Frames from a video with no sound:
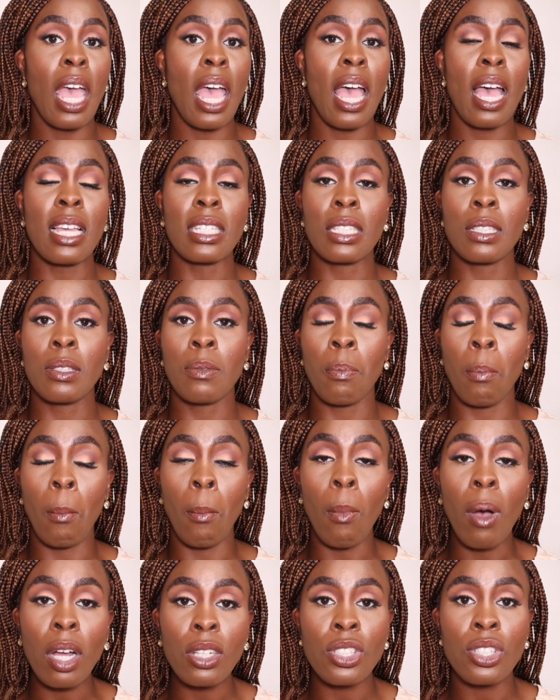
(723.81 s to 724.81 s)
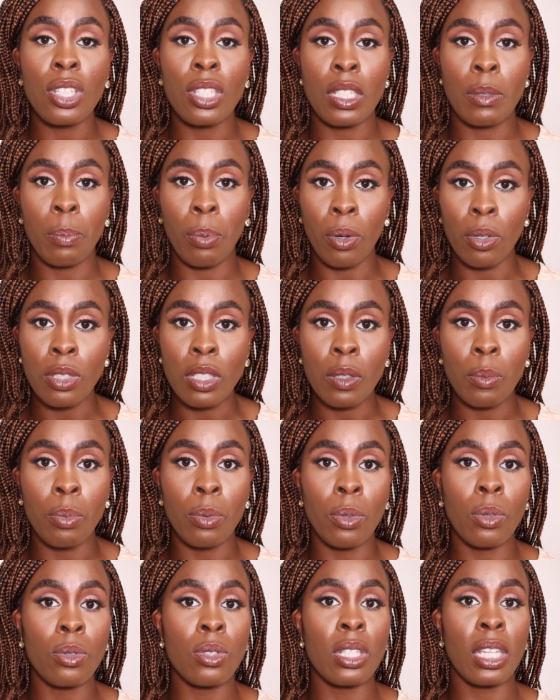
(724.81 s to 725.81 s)
as much as
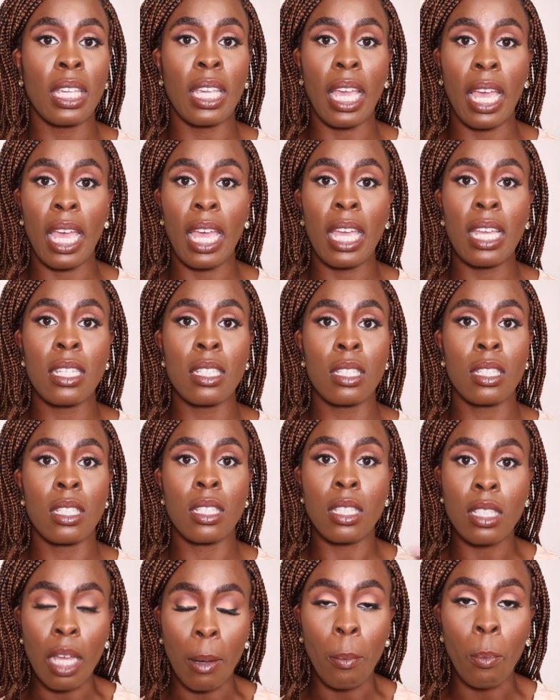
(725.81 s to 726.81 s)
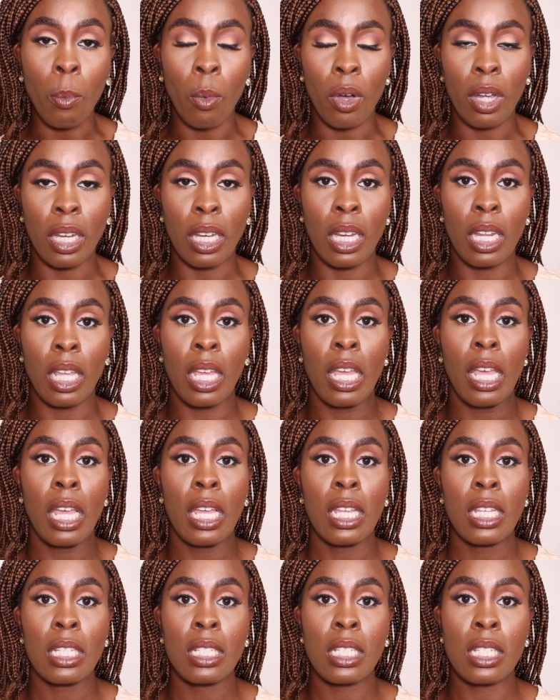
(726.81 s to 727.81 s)
possible to get someone
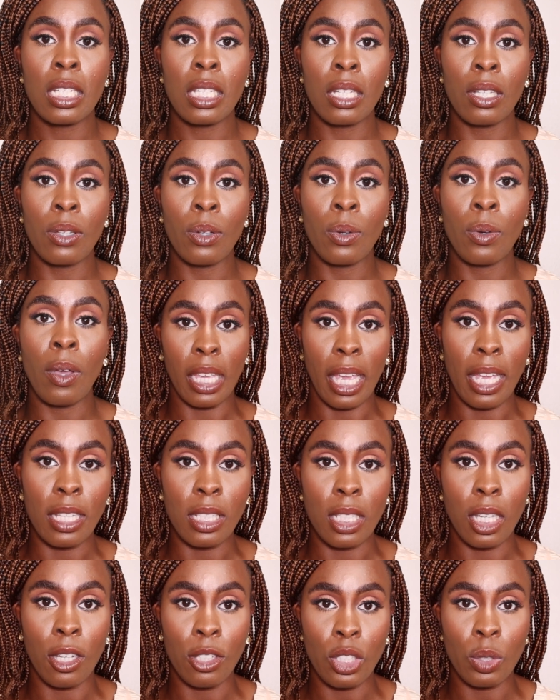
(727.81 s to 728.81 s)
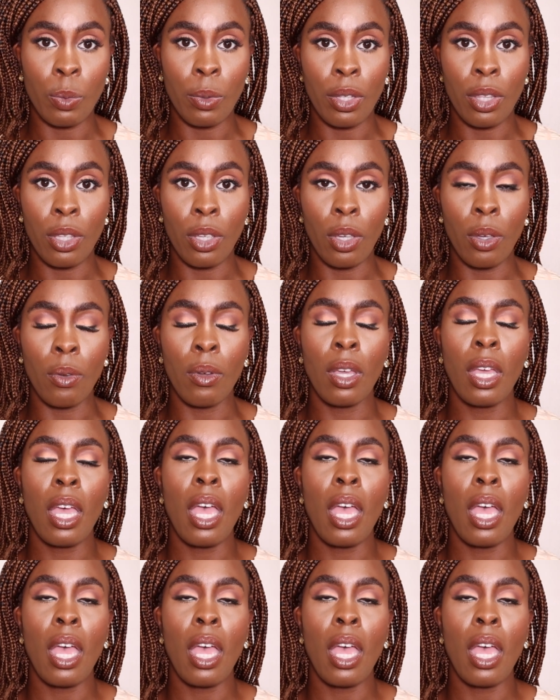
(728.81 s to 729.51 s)
to get in touch with you.